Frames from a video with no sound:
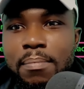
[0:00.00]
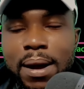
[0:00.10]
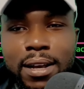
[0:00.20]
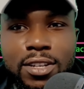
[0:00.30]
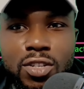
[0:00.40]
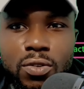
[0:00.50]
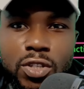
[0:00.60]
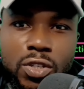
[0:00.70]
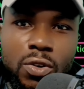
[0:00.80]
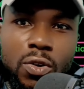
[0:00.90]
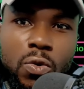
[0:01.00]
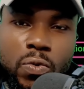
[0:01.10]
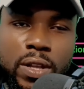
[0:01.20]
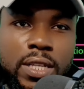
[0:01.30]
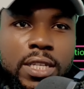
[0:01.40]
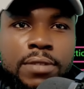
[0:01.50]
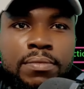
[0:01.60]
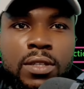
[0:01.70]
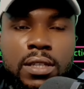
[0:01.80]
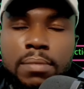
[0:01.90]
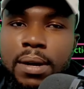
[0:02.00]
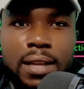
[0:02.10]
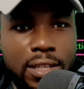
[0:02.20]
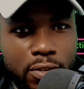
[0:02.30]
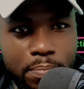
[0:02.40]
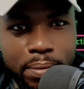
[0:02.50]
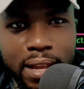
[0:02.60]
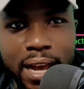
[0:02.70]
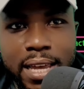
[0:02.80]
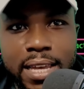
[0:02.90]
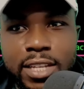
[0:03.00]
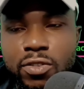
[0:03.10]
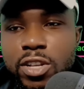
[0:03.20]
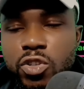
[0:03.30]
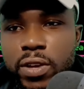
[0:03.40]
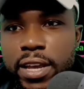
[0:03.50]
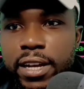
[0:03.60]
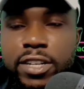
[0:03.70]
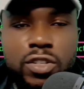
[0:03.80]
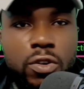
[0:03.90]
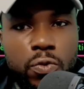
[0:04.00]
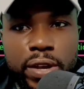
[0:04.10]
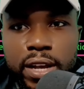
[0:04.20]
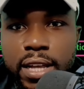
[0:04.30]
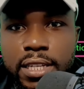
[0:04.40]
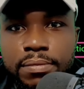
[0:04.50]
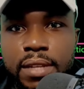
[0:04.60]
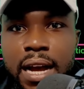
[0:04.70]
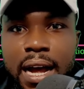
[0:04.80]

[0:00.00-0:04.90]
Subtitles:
market structure with demand and supply, is going to increase your win rate,